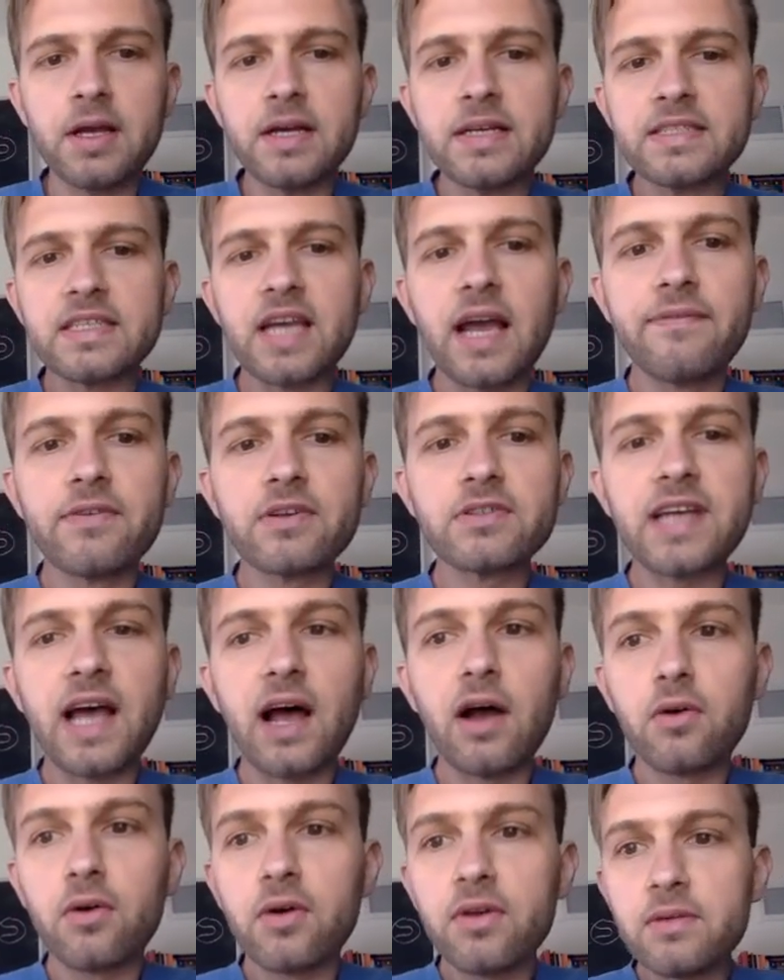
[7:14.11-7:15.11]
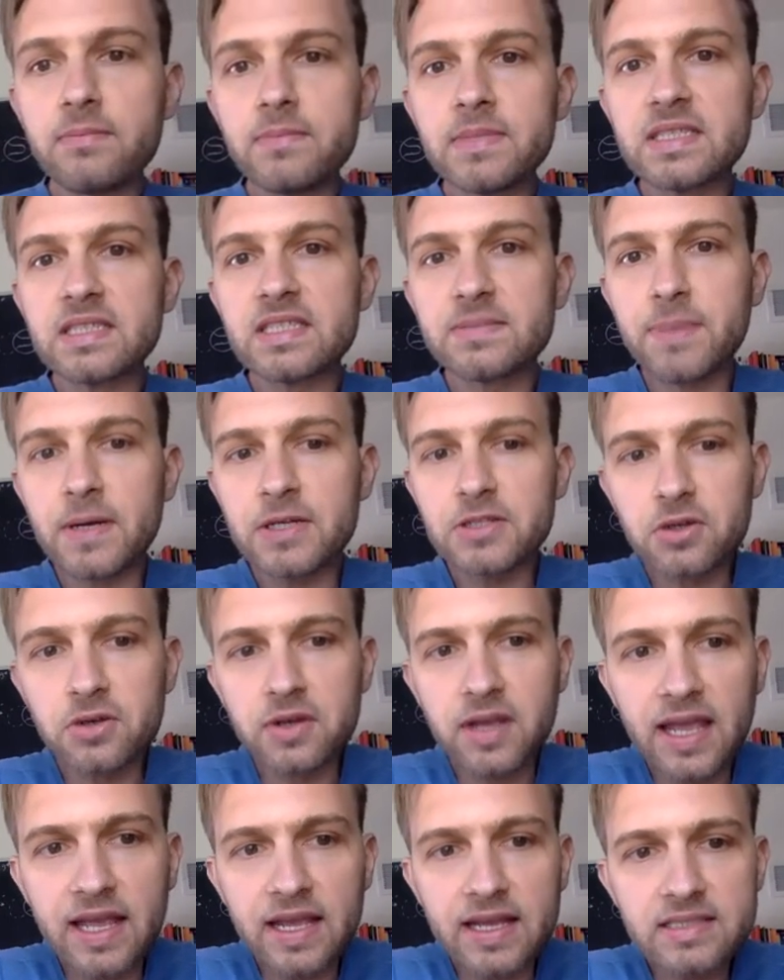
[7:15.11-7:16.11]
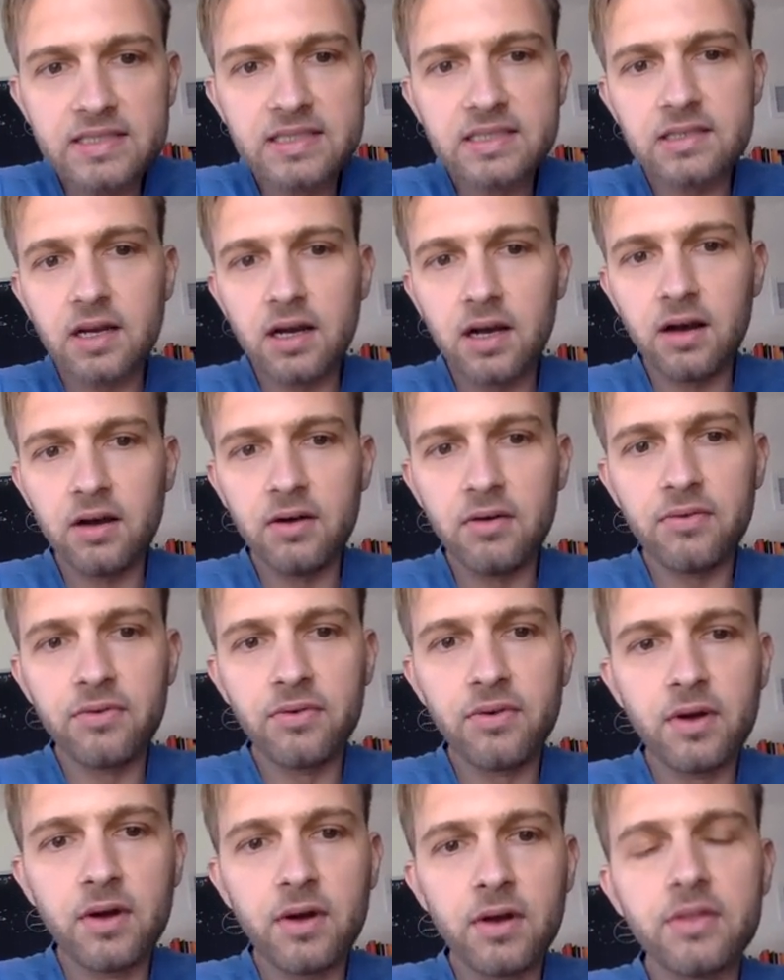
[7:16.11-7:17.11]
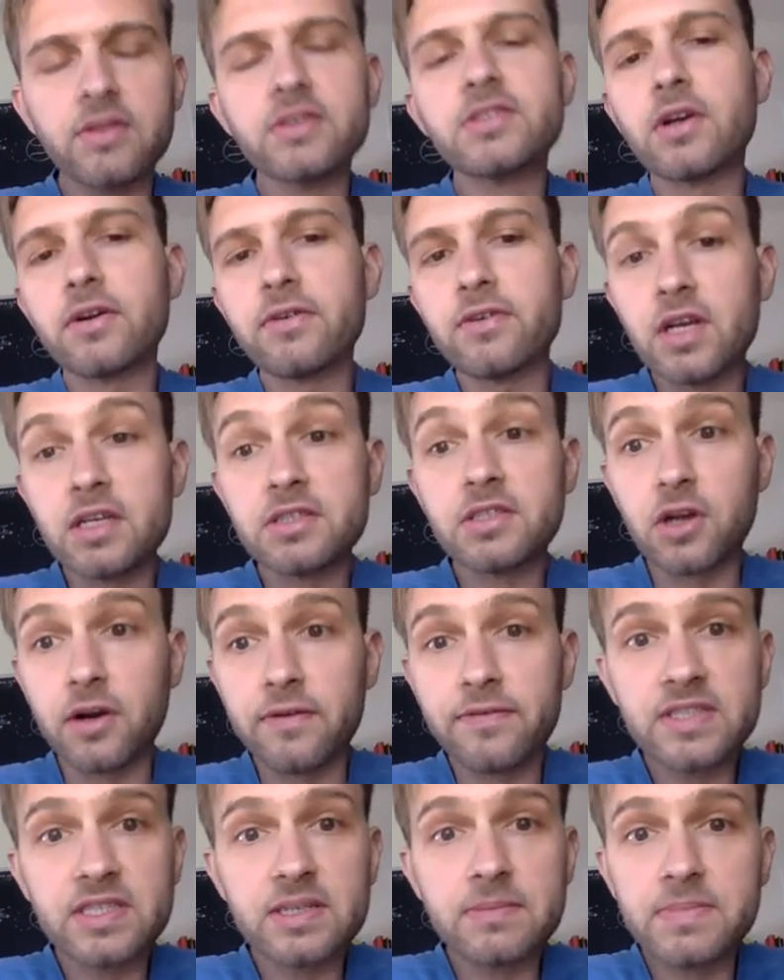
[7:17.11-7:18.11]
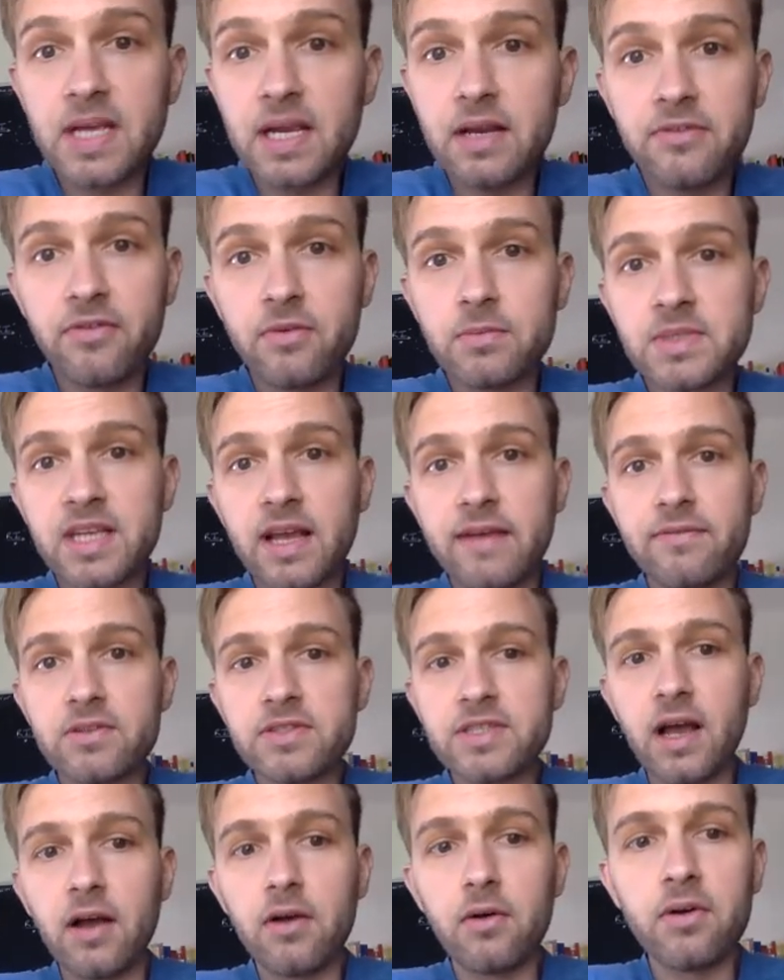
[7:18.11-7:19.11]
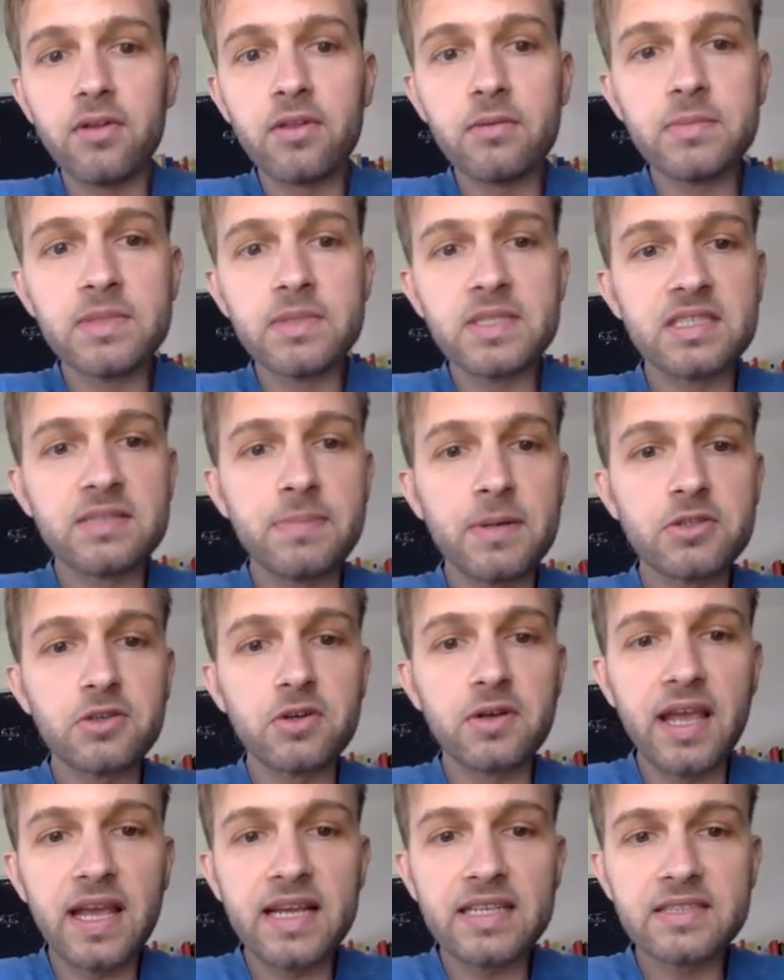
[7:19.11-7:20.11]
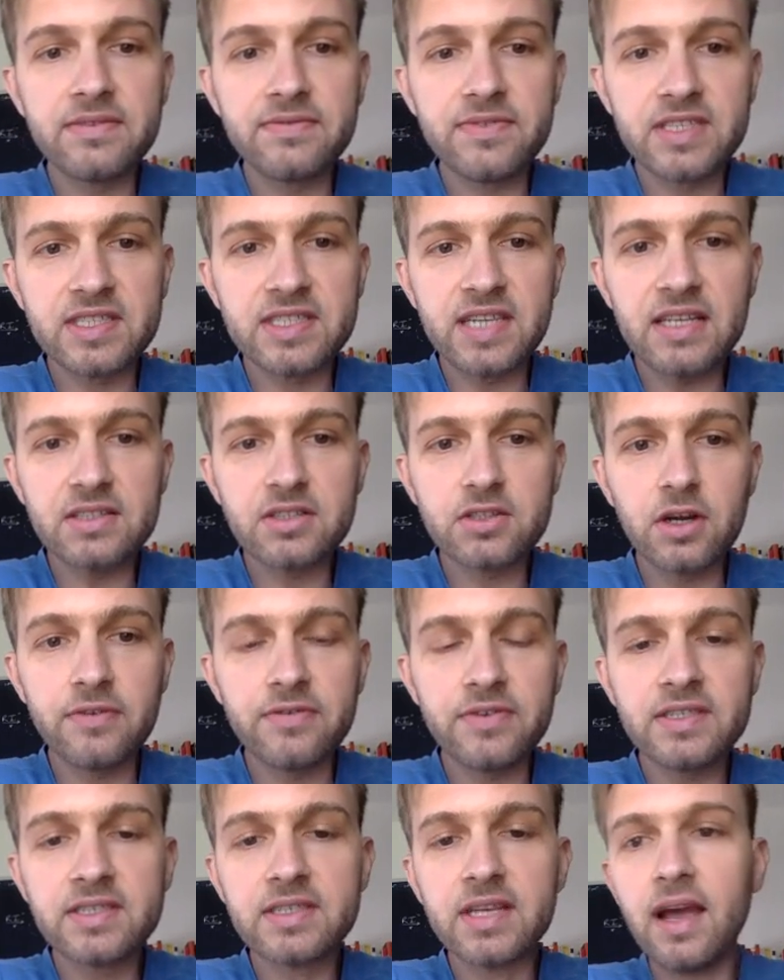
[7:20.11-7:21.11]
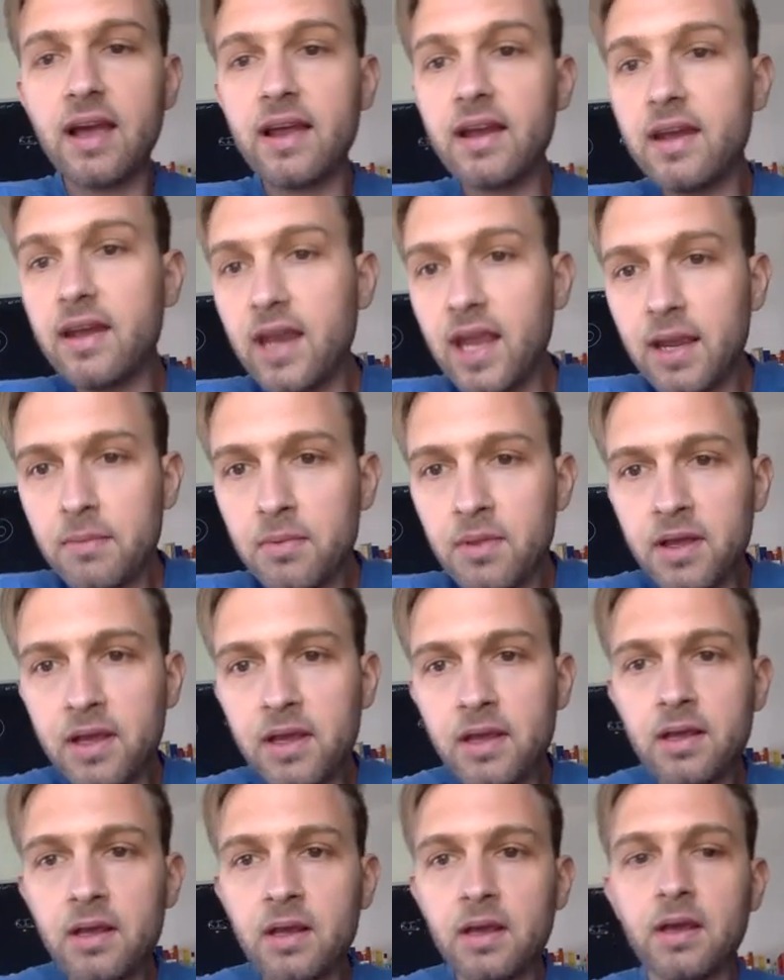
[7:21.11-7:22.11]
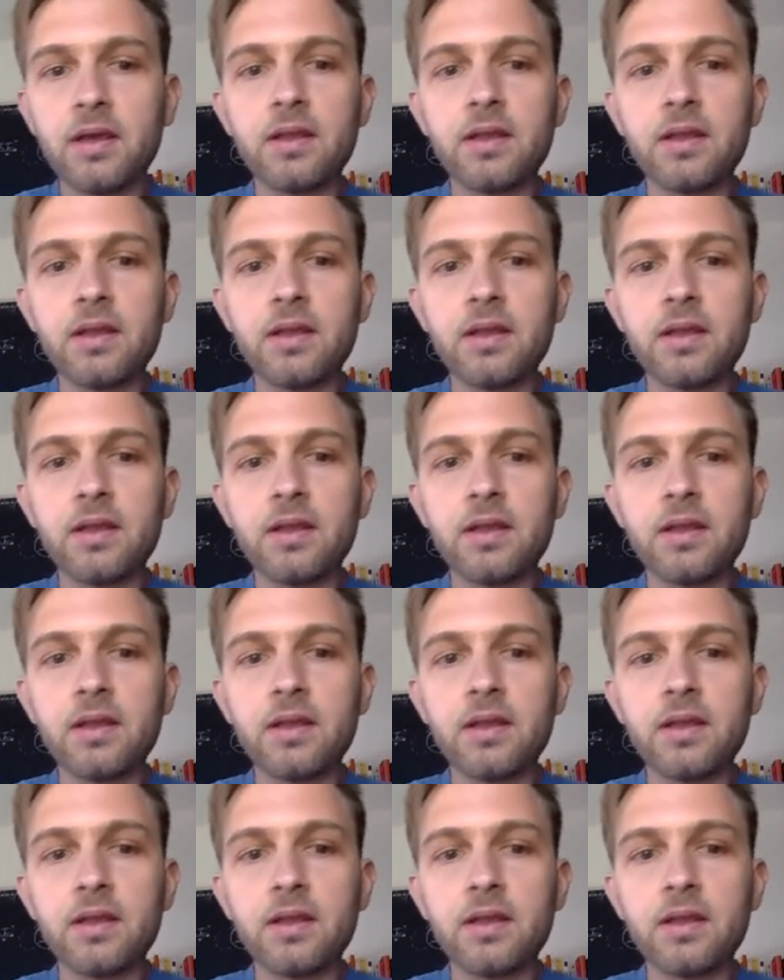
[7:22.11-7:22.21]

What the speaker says: Seifert's algorithm is a special case of a surface obtained from Seifert's algorithm is a special case of a state surface. Namely,